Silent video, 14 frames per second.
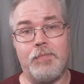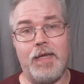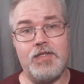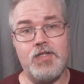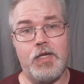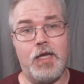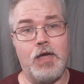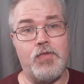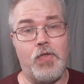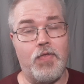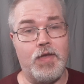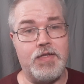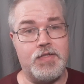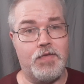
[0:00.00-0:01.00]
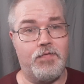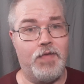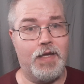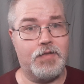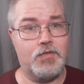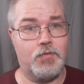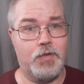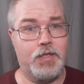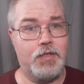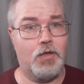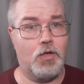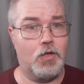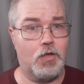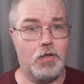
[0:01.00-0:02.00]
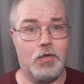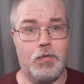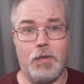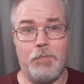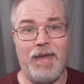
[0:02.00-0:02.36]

magic, other things to factor in are a